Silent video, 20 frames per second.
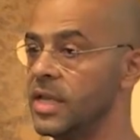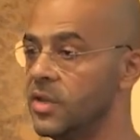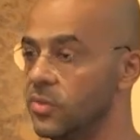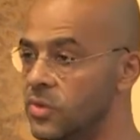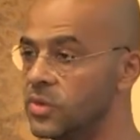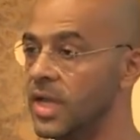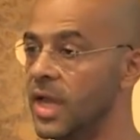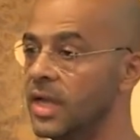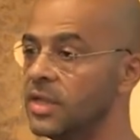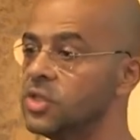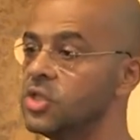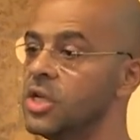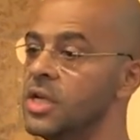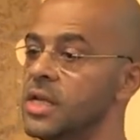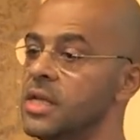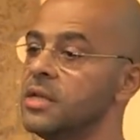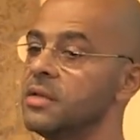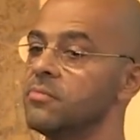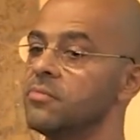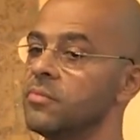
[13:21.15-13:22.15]
He was
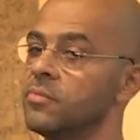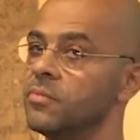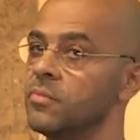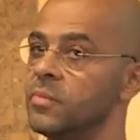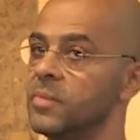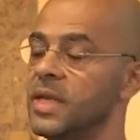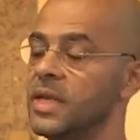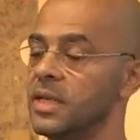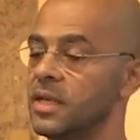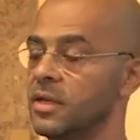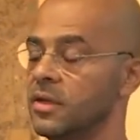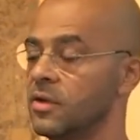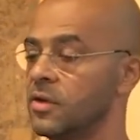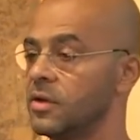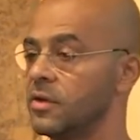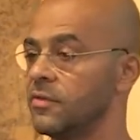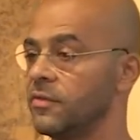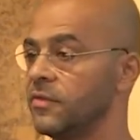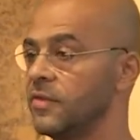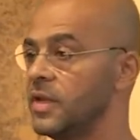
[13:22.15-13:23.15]
actually making
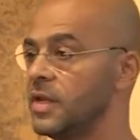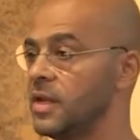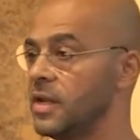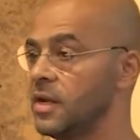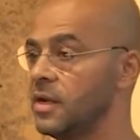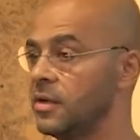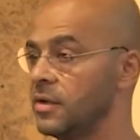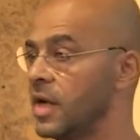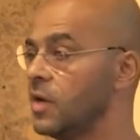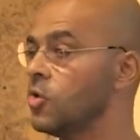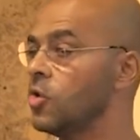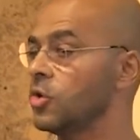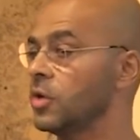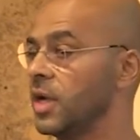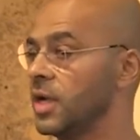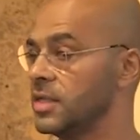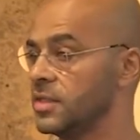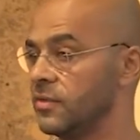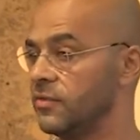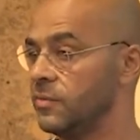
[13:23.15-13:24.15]
her feel
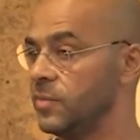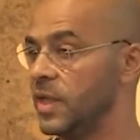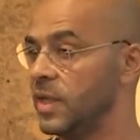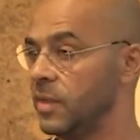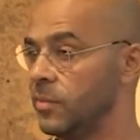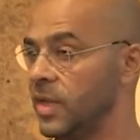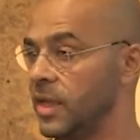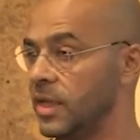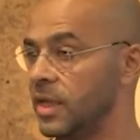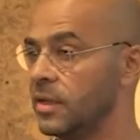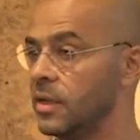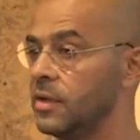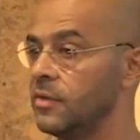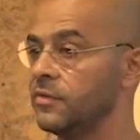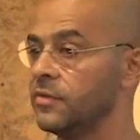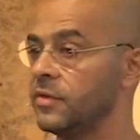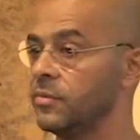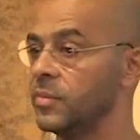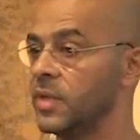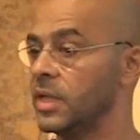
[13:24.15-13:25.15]
recognized, making her
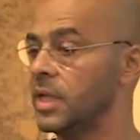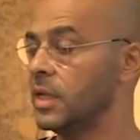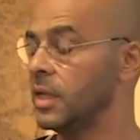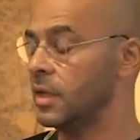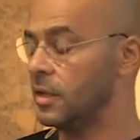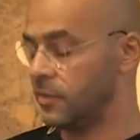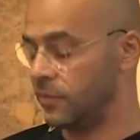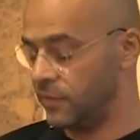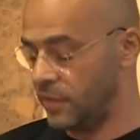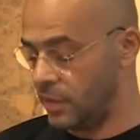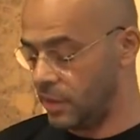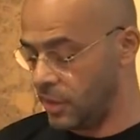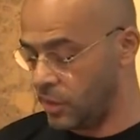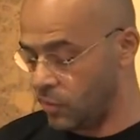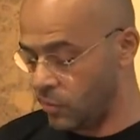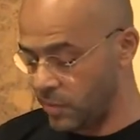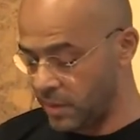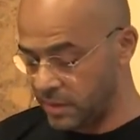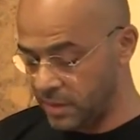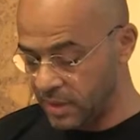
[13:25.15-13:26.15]
feel
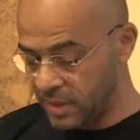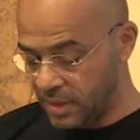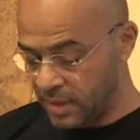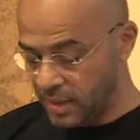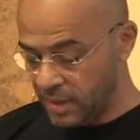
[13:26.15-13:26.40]
human.